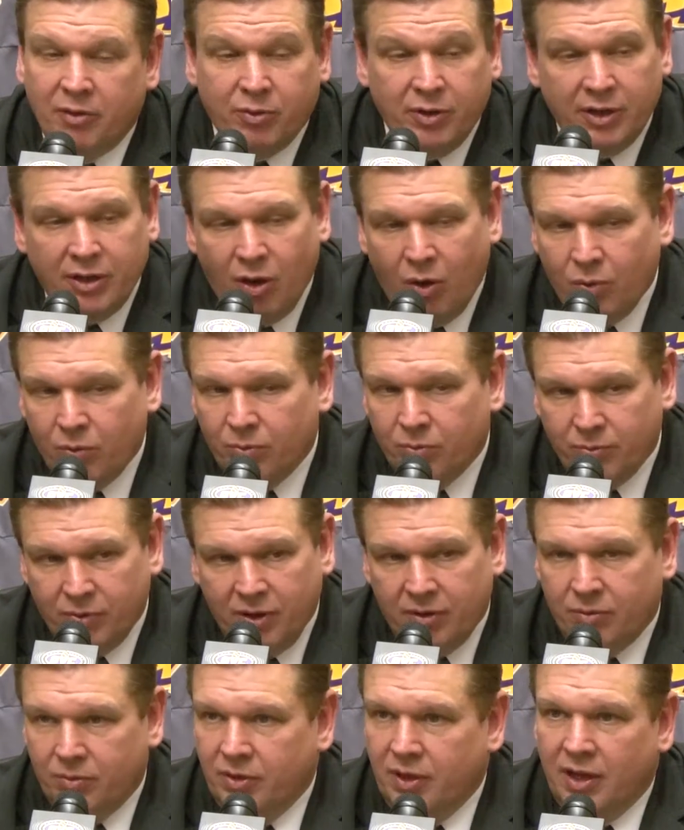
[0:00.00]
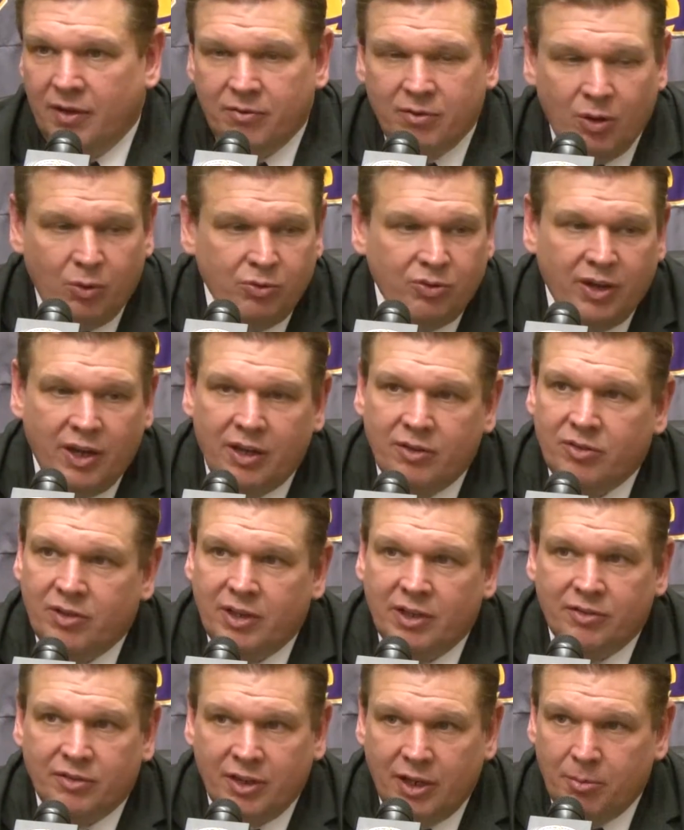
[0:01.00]
If we don't, we have no chance
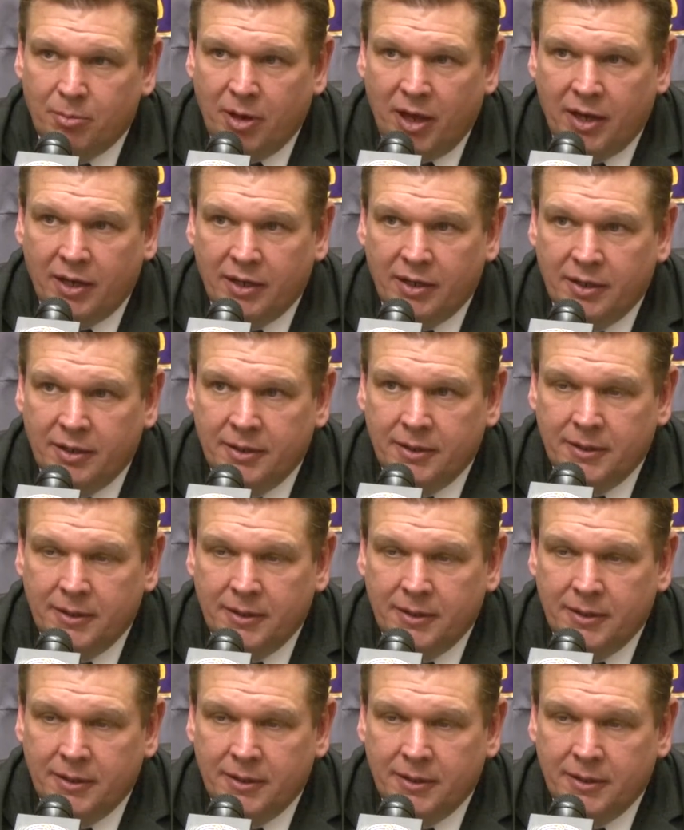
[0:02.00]
against anybody.